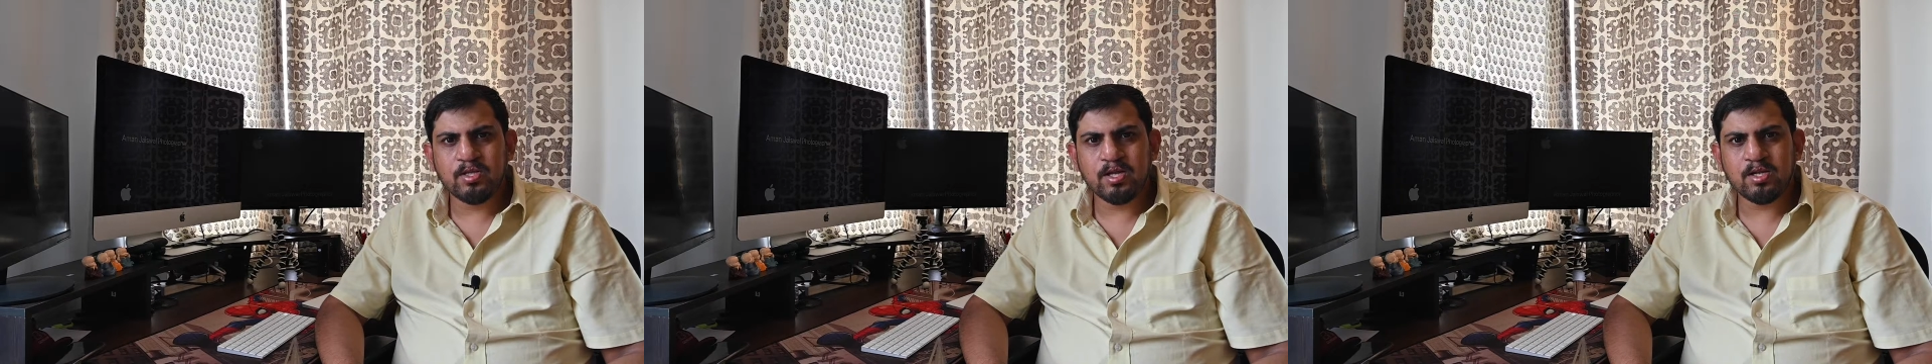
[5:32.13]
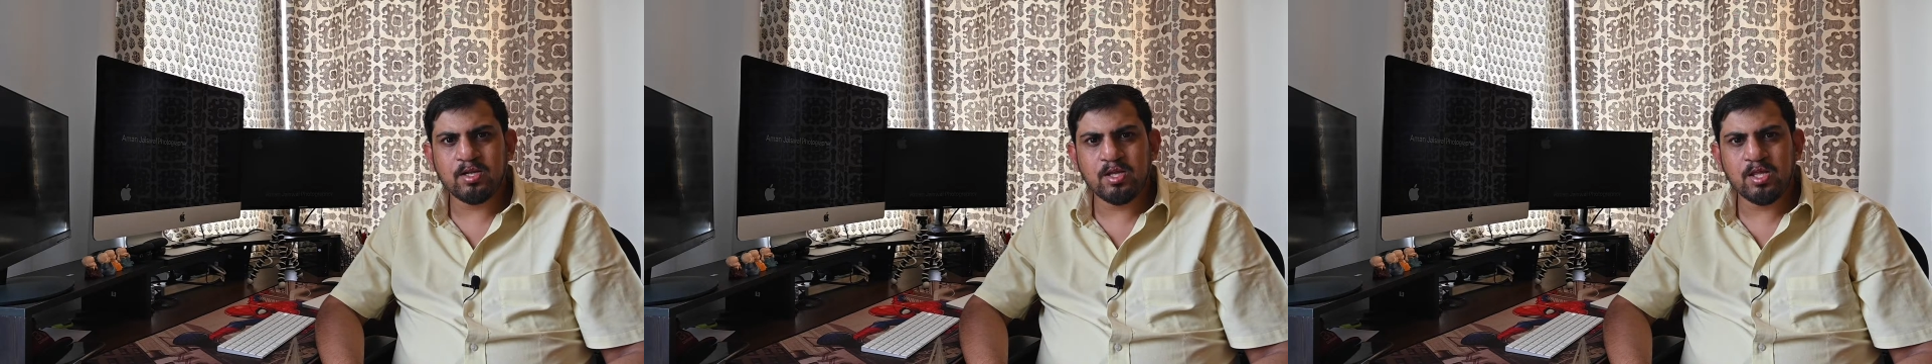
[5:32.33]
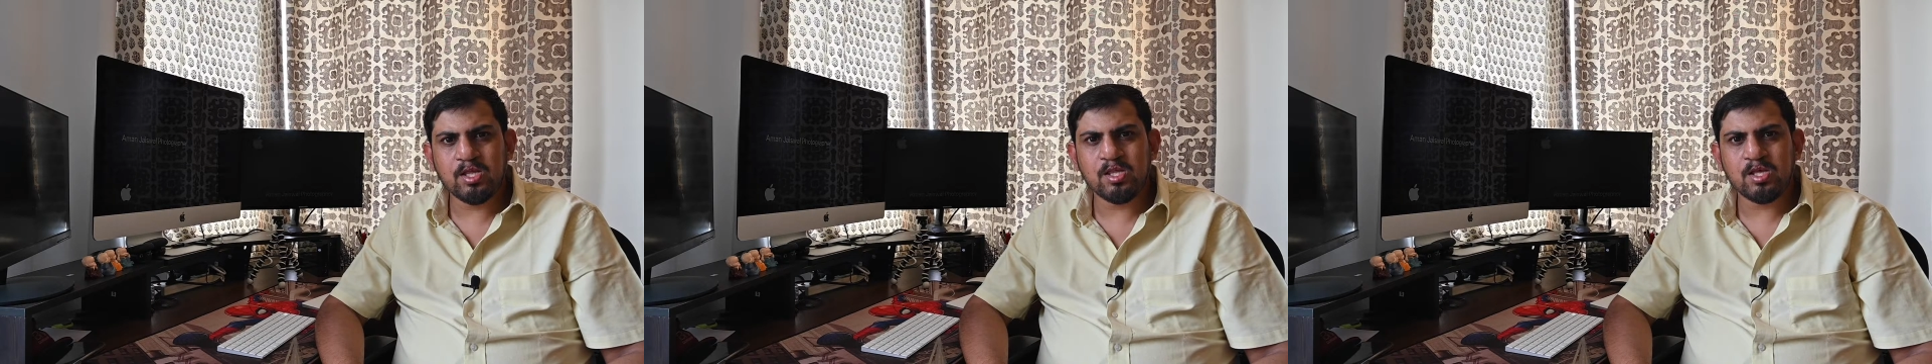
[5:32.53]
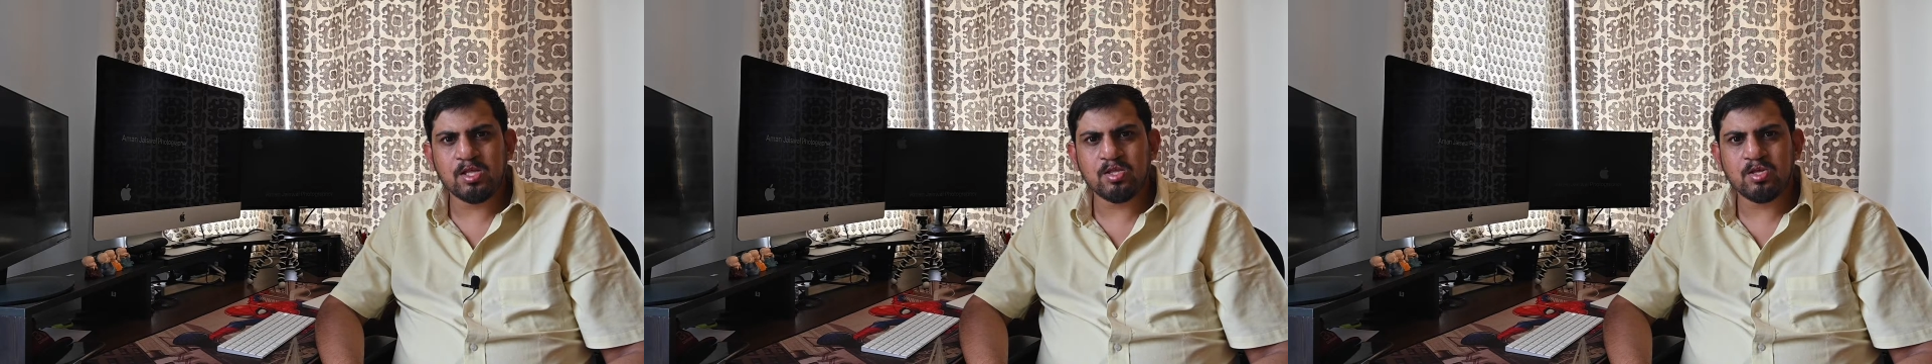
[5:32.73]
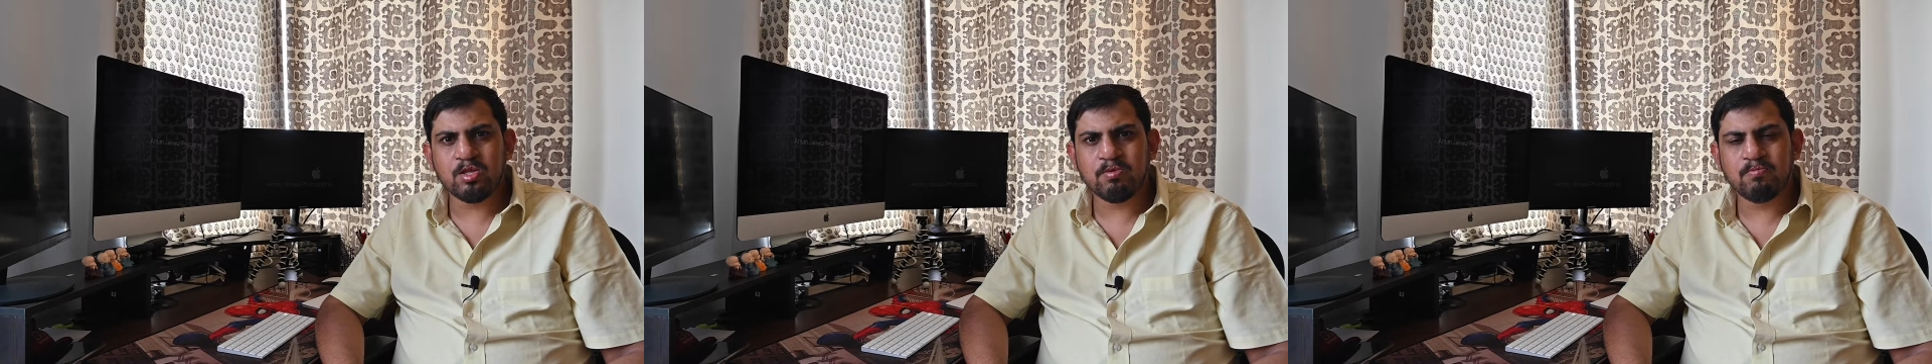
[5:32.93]
that these
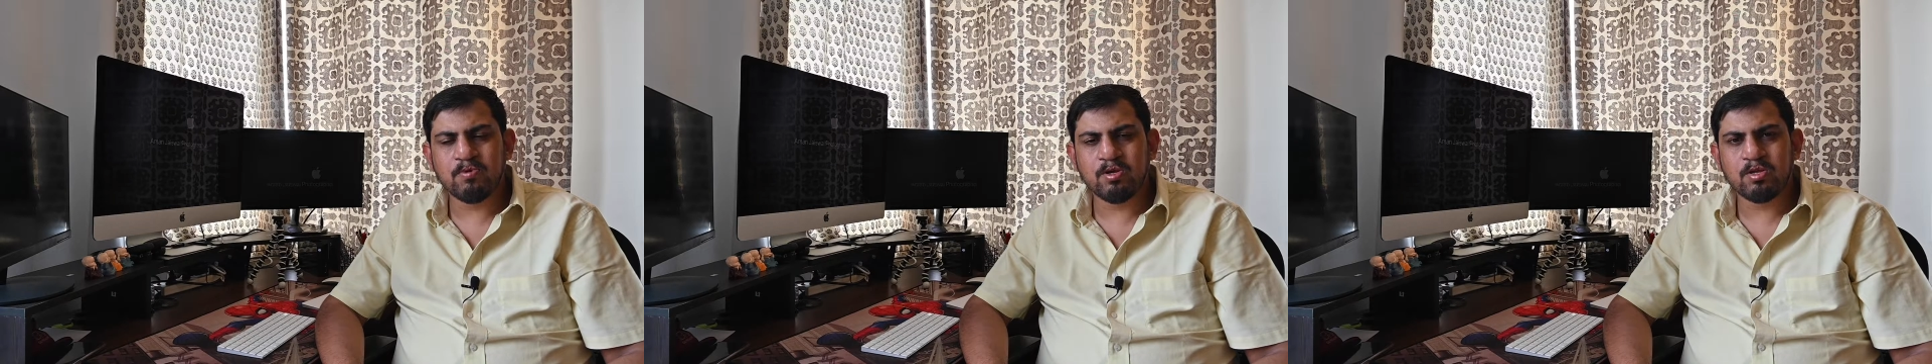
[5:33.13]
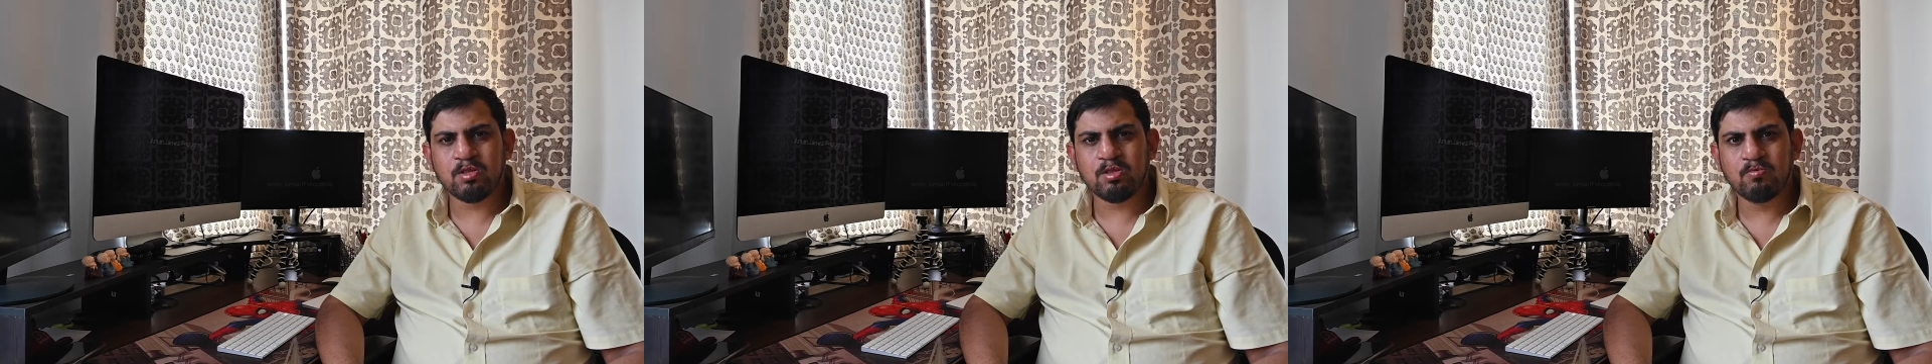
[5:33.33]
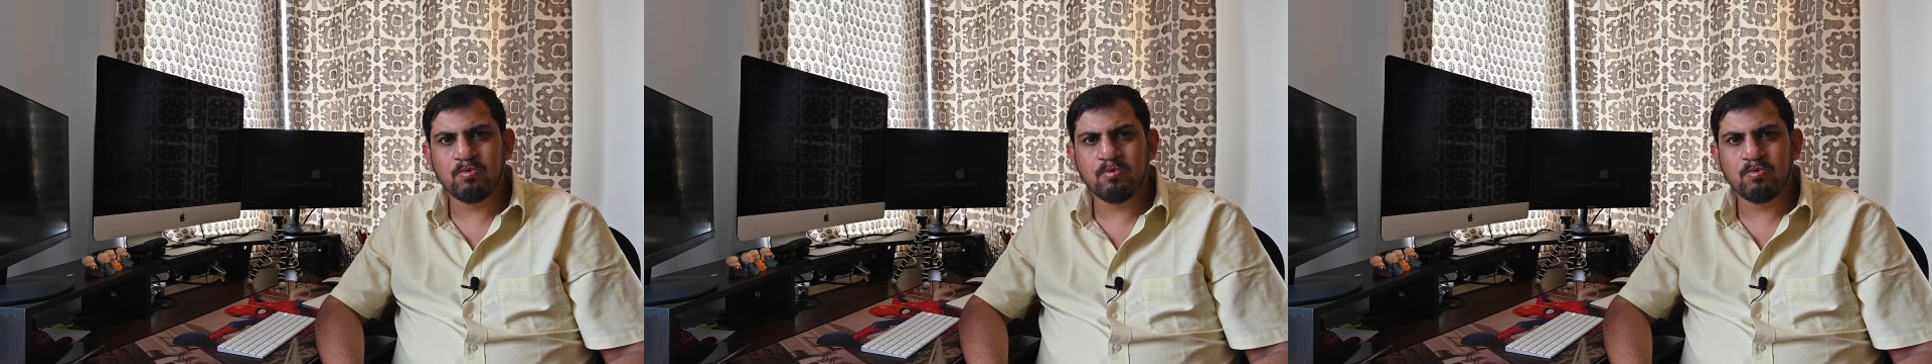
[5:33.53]
adjustments